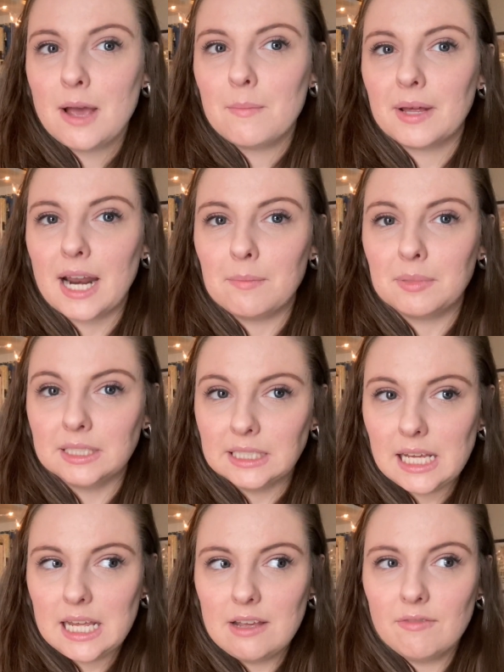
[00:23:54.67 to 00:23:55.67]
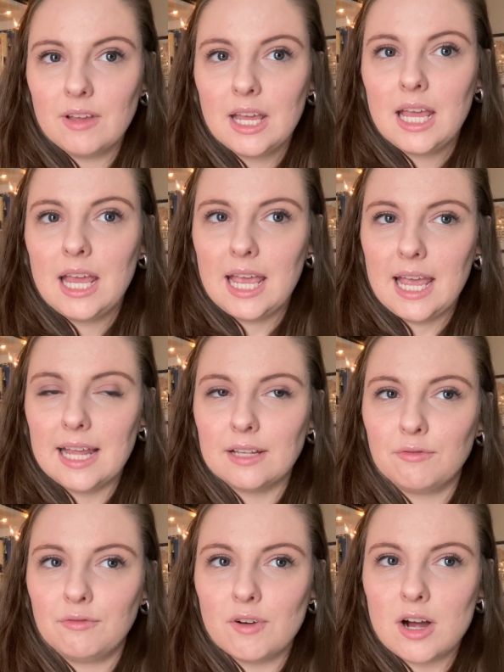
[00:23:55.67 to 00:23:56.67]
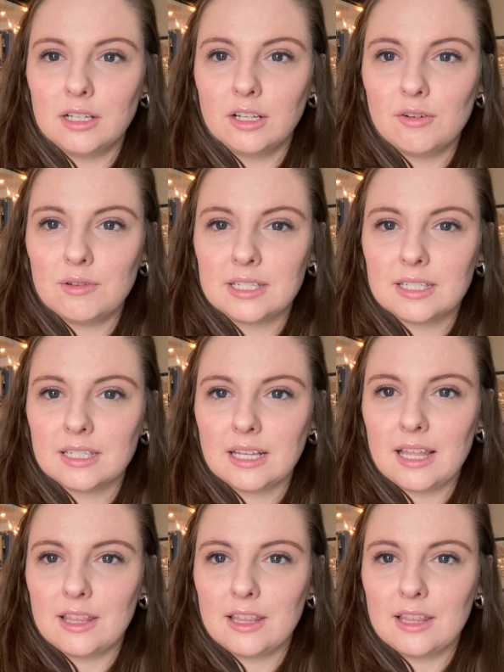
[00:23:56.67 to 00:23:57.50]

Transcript: but I believe it follows